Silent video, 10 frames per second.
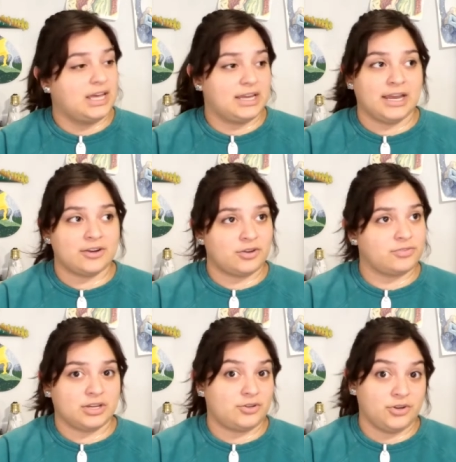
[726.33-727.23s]
and
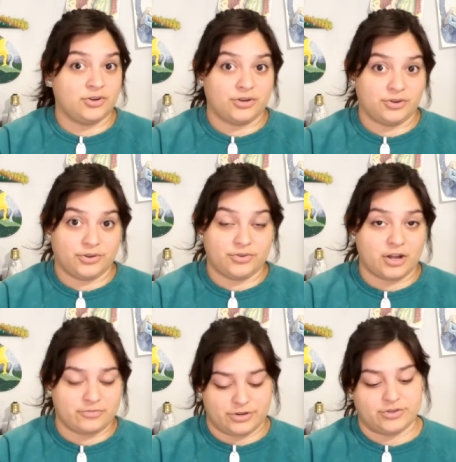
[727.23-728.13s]
Gandalf's like, no, no, no, don't
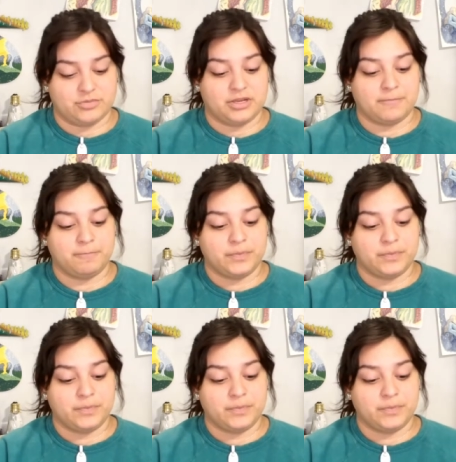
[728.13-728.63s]
offer it to me.